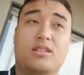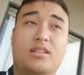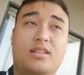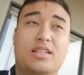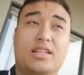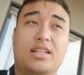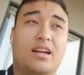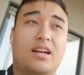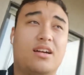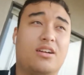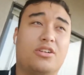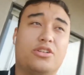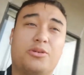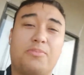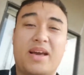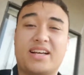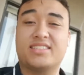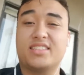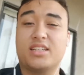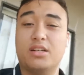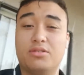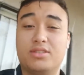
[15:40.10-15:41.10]
I don't know, New
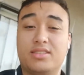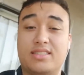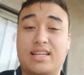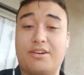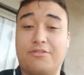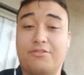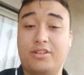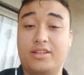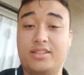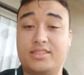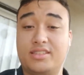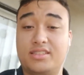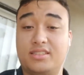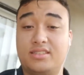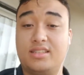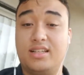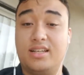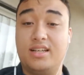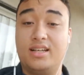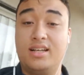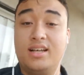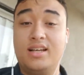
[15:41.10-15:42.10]
Mexico was definitely just
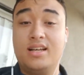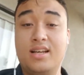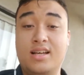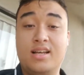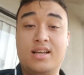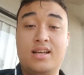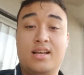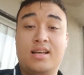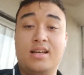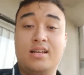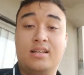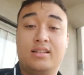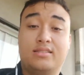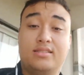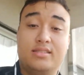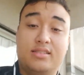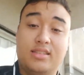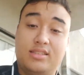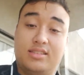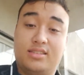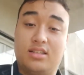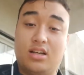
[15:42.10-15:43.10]

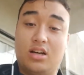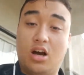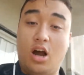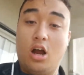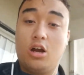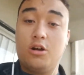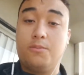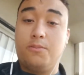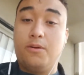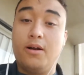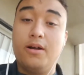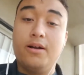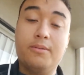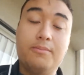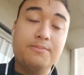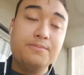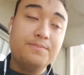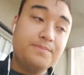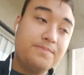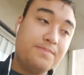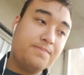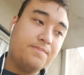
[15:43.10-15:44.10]
the hard part.
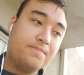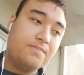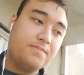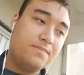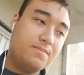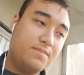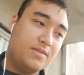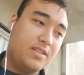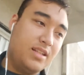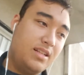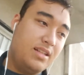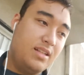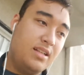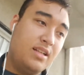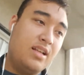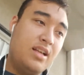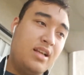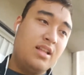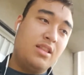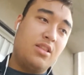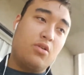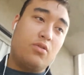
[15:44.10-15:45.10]

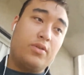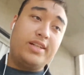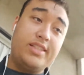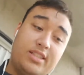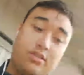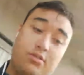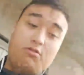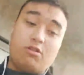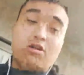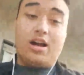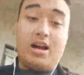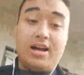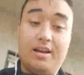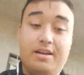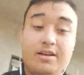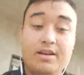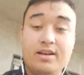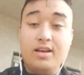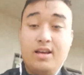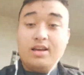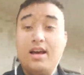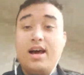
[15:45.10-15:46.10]
The reason why
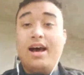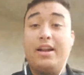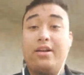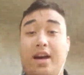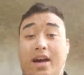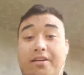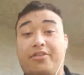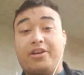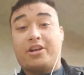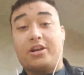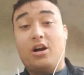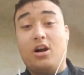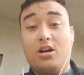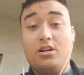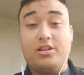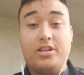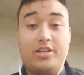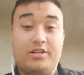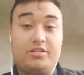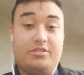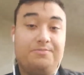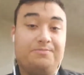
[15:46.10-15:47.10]
I don't have a car
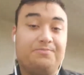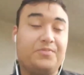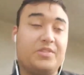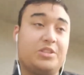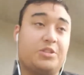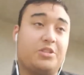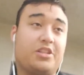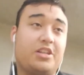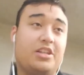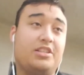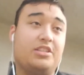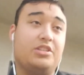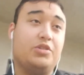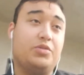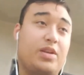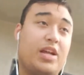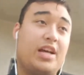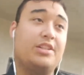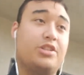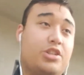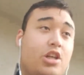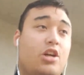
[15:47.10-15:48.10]
though is because when
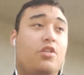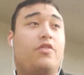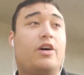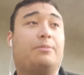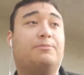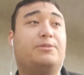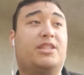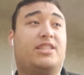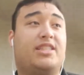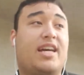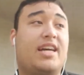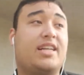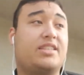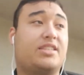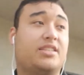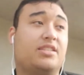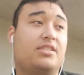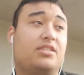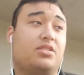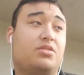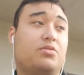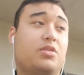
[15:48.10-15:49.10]
I drove up to
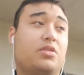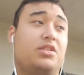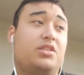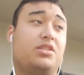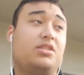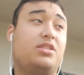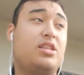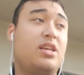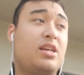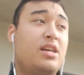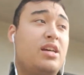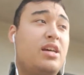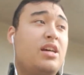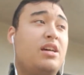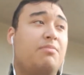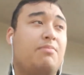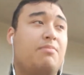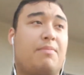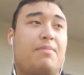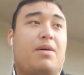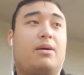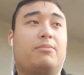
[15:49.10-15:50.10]
Texas was
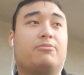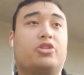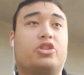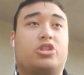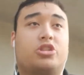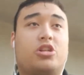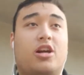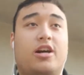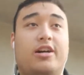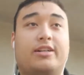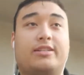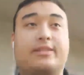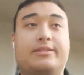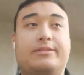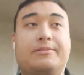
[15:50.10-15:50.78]
my mom's truck,